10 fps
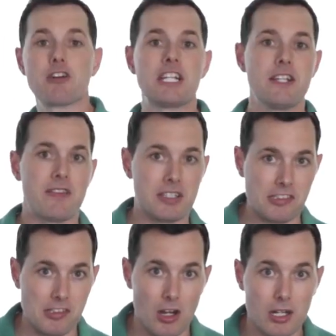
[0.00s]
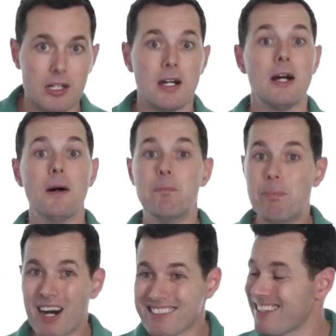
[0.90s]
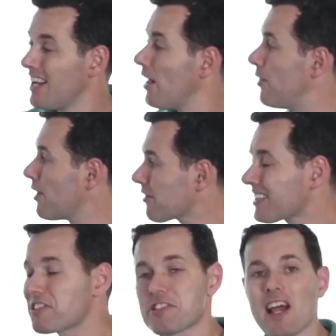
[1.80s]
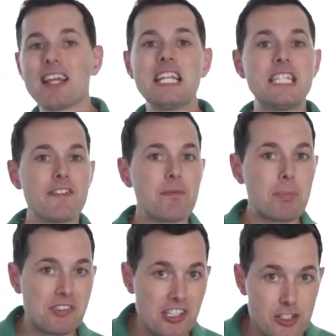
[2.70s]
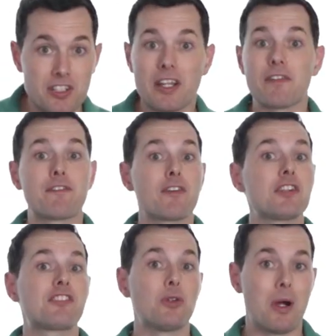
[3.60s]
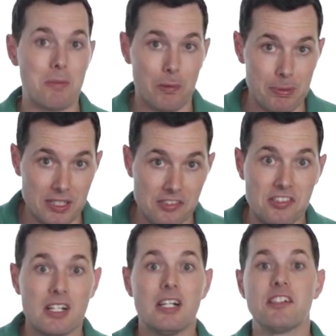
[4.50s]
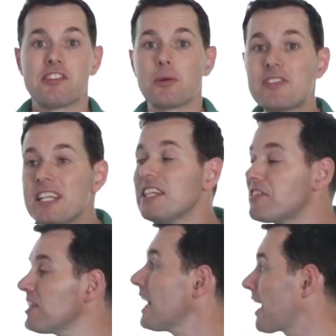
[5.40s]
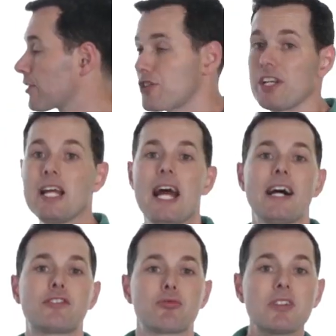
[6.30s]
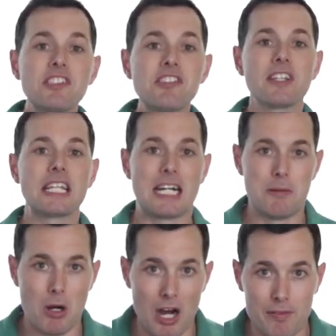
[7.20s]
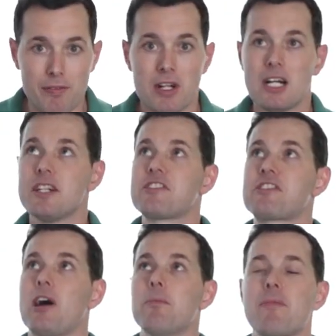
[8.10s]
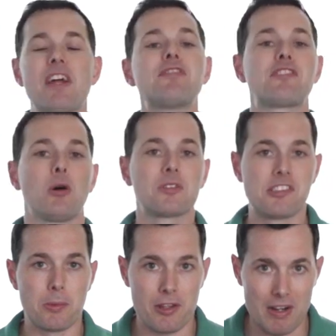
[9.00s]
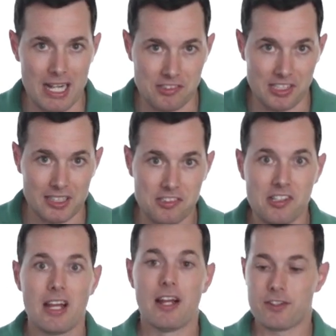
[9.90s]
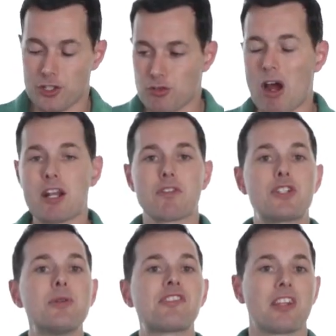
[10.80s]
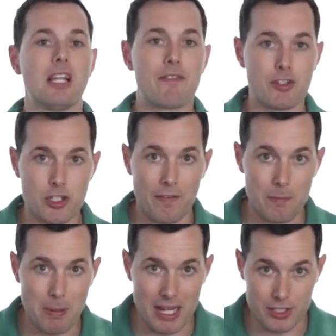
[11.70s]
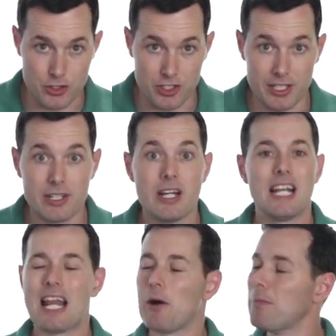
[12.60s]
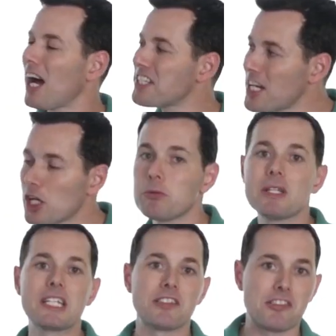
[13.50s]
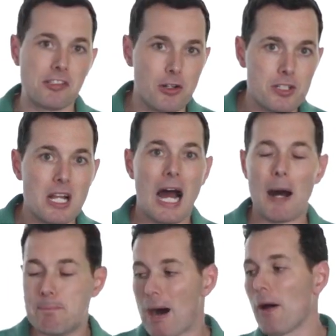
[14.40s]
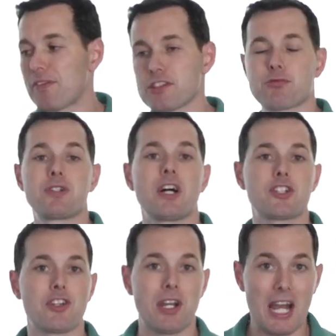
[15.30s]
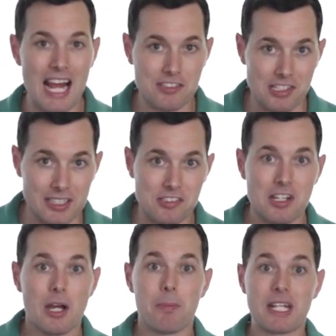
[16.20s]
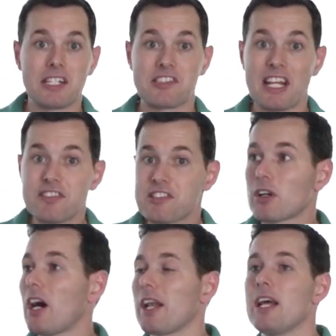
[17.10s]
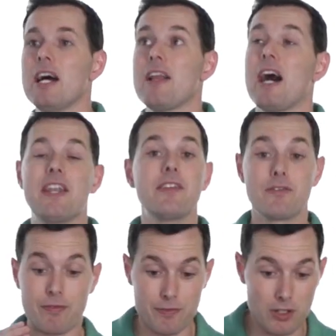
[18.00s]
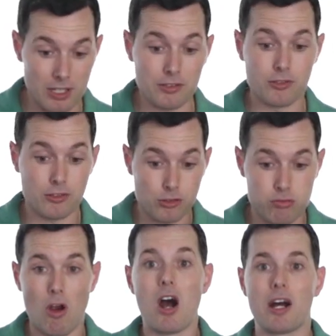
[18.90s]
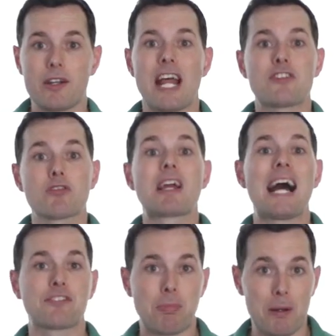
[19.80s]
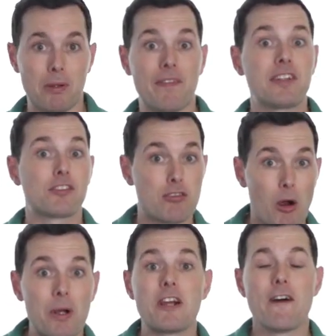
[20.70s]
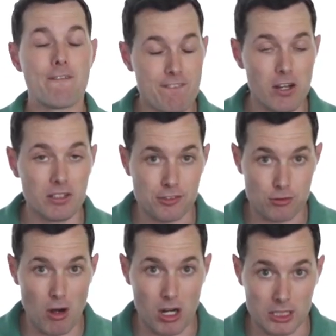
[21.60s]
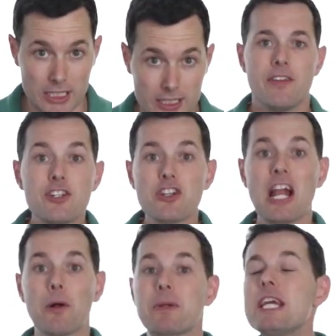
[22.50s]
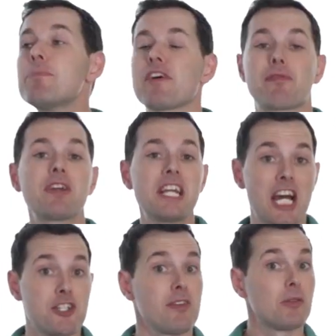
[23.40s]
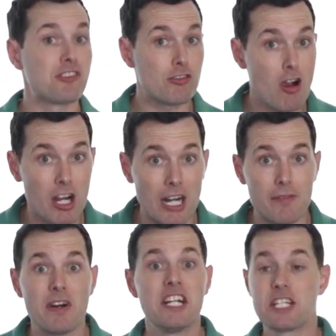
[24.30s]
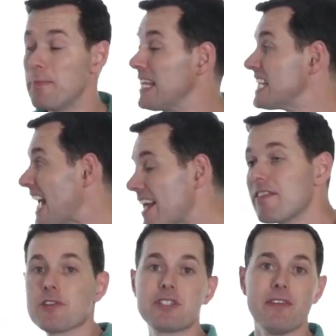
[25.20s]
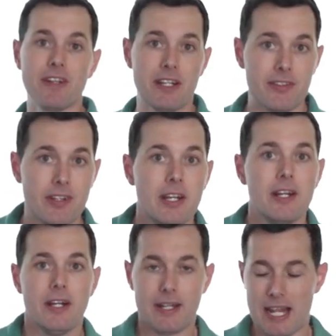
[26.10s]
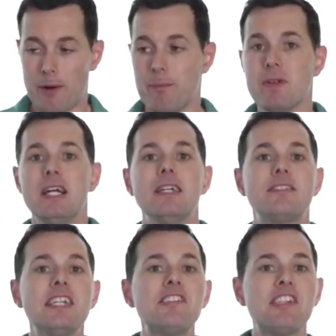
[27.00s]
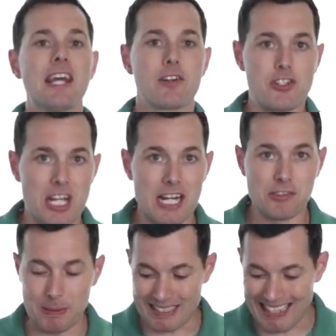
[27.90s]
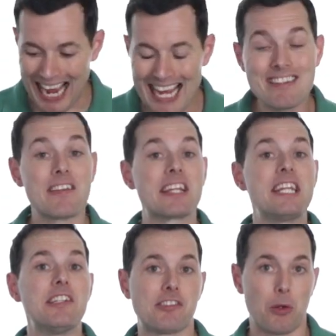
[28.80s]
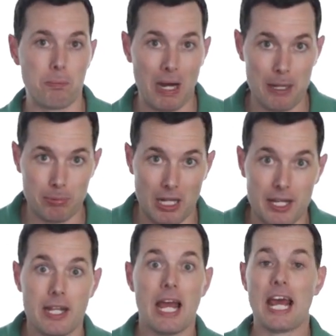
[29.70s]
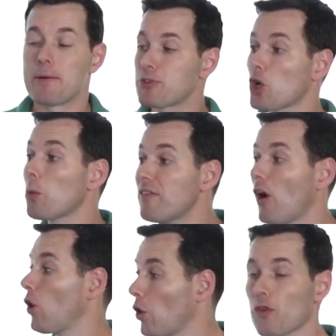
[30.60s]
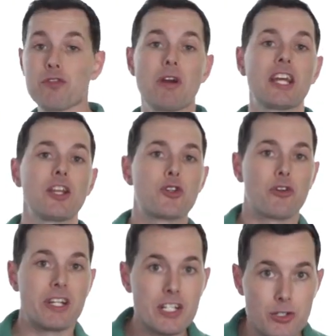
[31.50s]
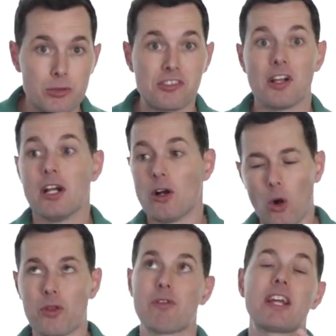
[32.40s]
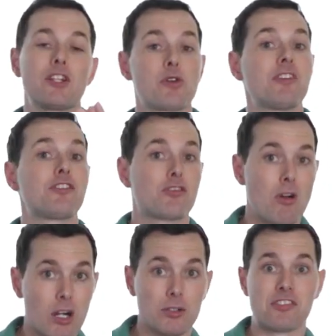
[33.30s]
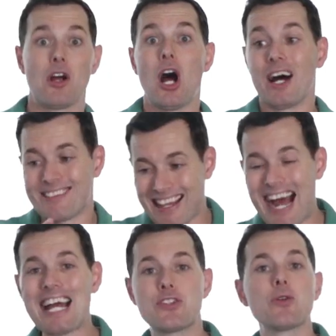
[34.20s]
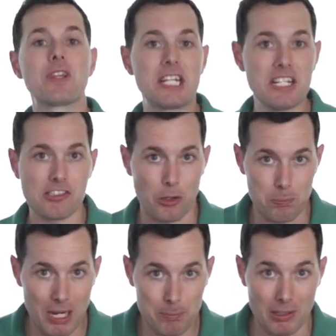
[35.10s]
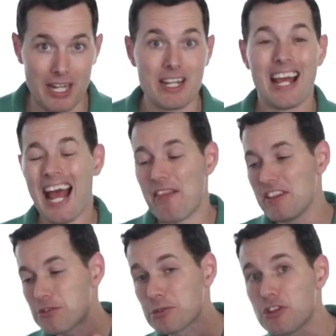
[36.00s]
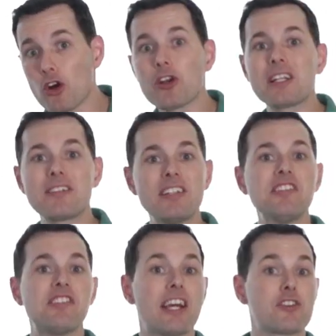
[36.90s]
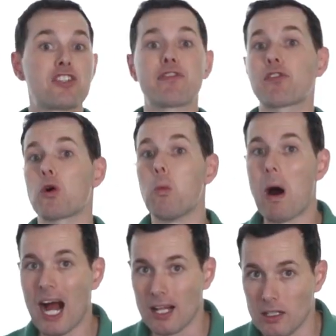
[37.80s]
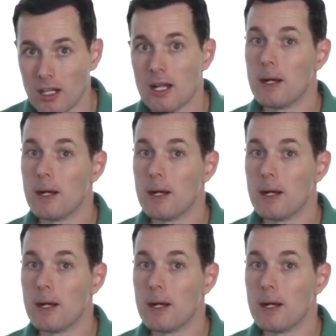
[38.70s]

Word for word: great dividend stock. But they're in a slightly different position than the first two MLPs. So, TC Energy has recently come off some, they've sold some of their assets to try to reduce the leverage on their balance sheet. Now, I'm not terribly concerned about this reduction in assets because they've still got a, a, strong, a natural gas pipeline that's growing fairly strongly. This should help keep their free cash flow strong enough to maintain their dividend. Now, TC Energy has been tied to the Keystone Pipeline, and I'm sure we've all heard the regulatory issues or the regulatory struggles tied to the Keystone Pipeline, and this was hurting TC Energy for a while,